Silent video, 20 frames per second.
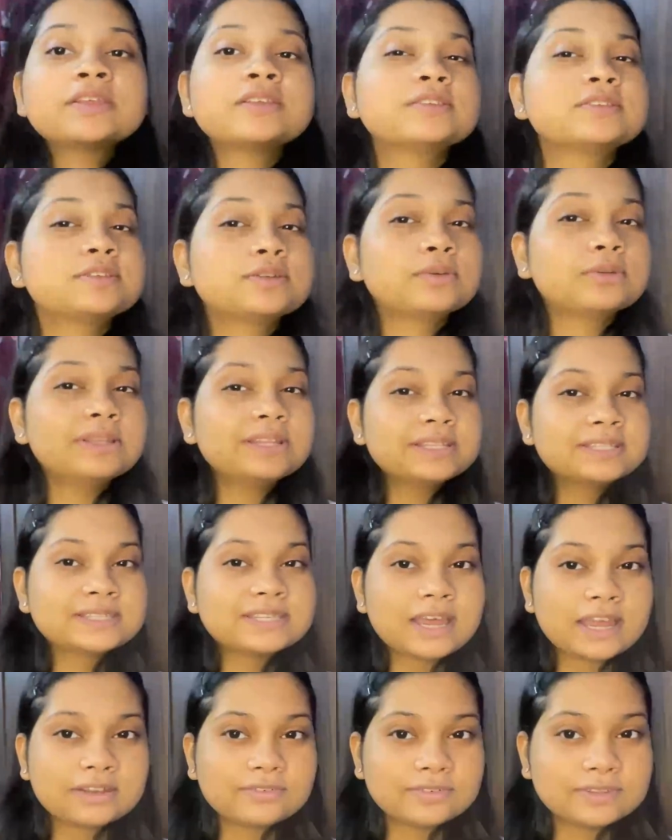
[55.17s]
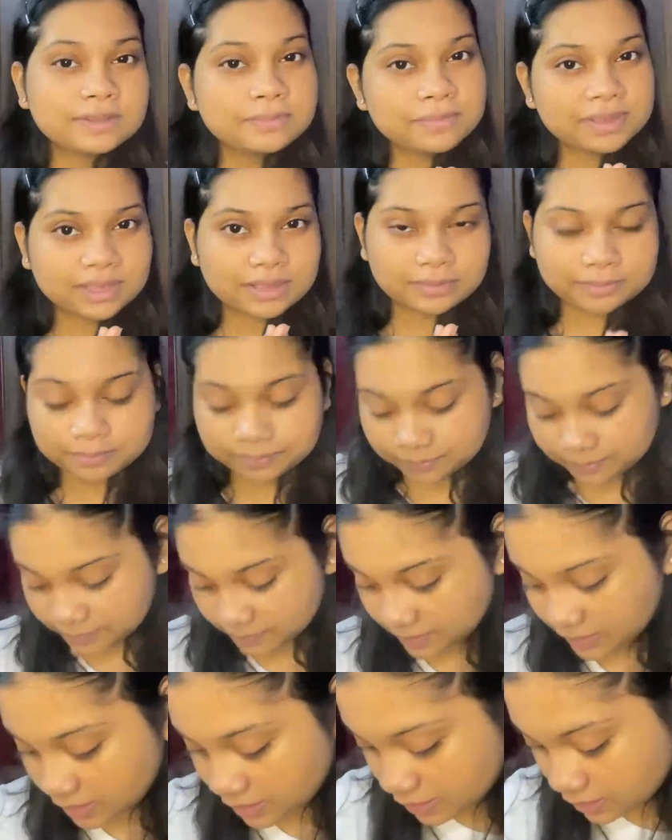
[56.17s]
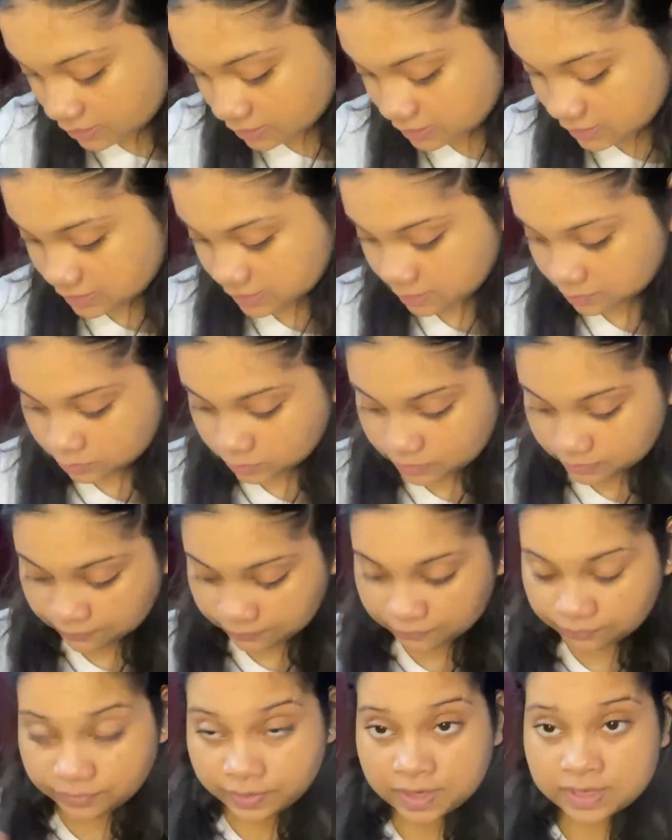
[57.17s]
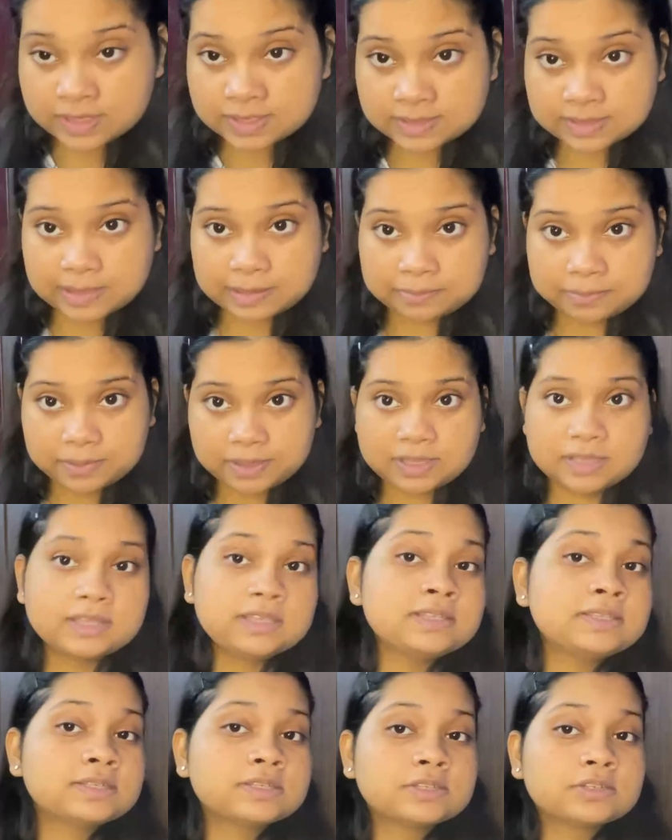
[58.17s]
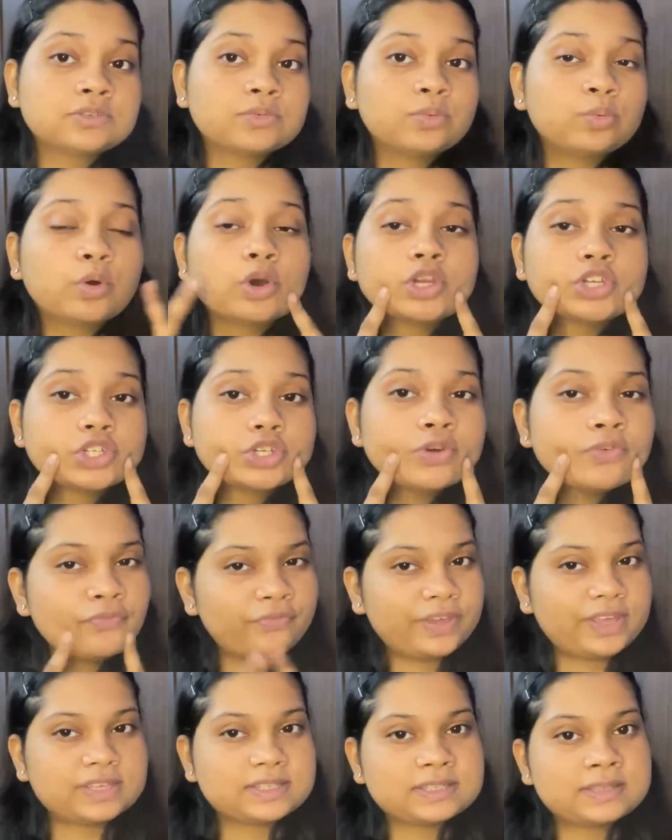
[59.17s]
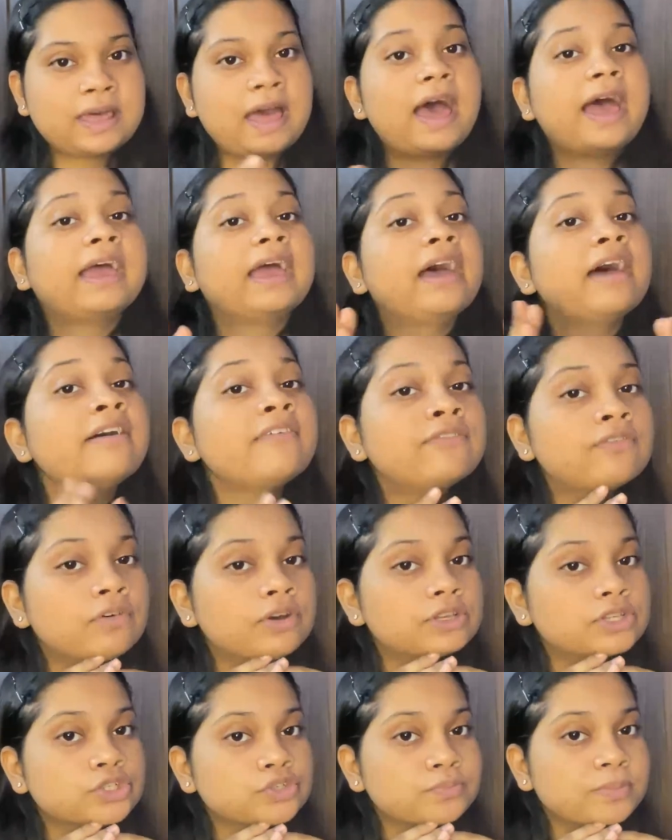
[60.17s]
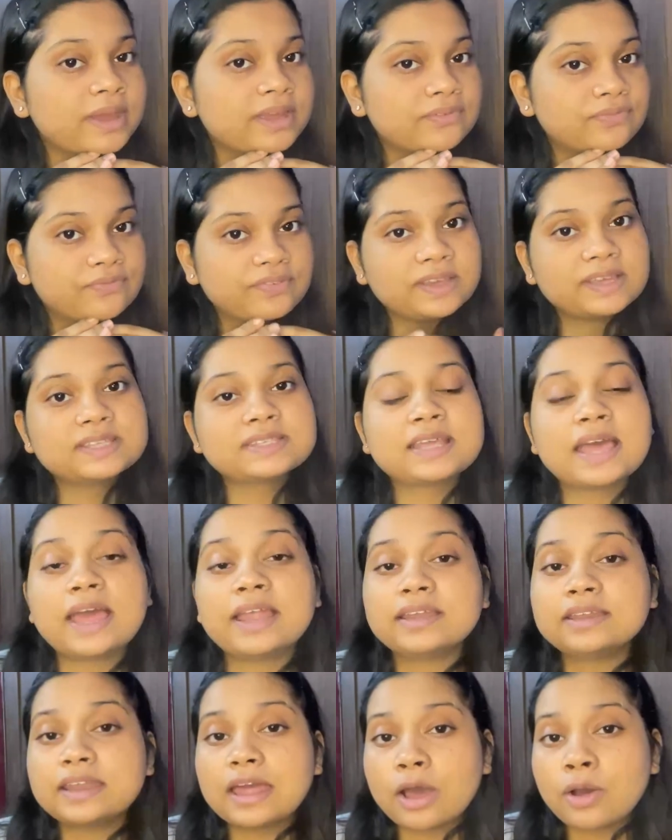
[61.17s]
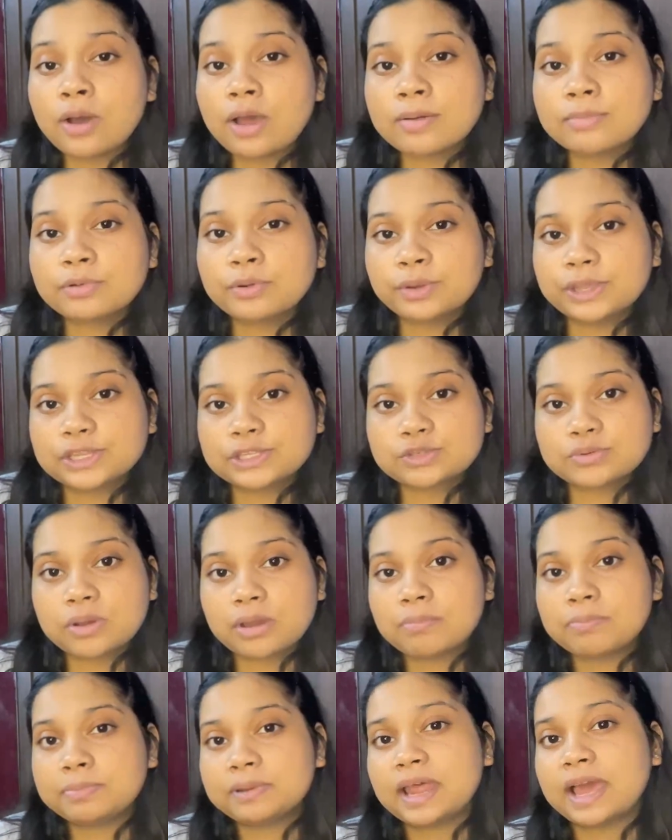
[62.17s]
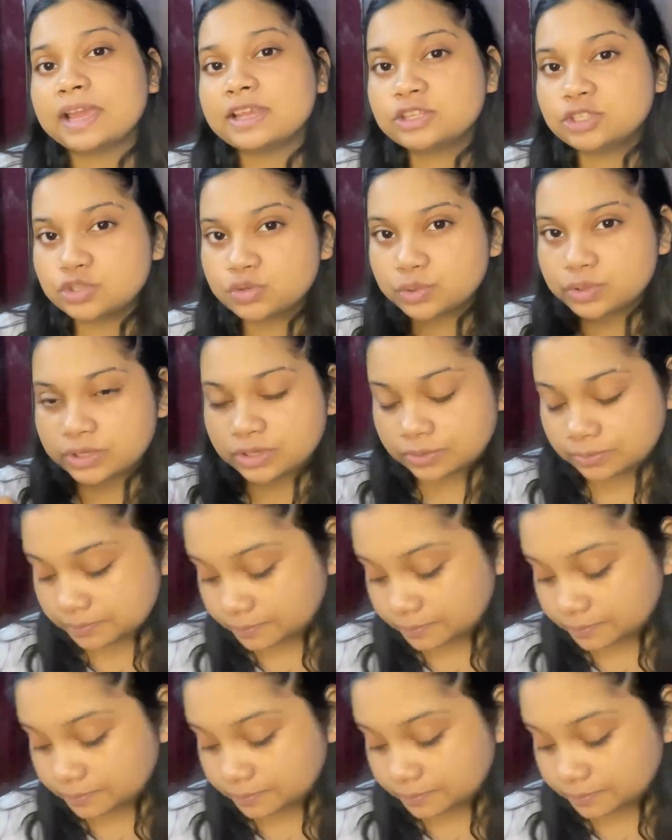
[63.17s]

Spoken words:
So let's start with the makeup. So the first step is to wash your face. I have washed my face and now I'm going to apply toner.